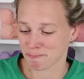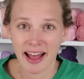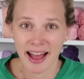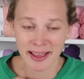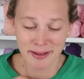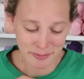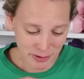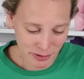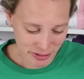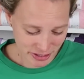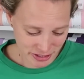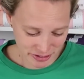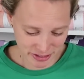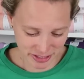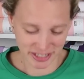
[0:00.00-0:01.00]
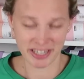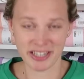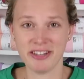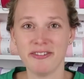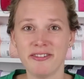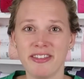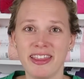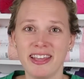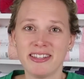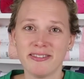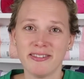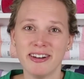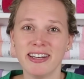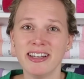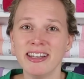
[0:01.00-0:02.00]
I am going to continue on this
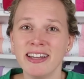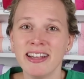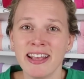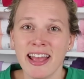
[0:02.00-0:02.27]
one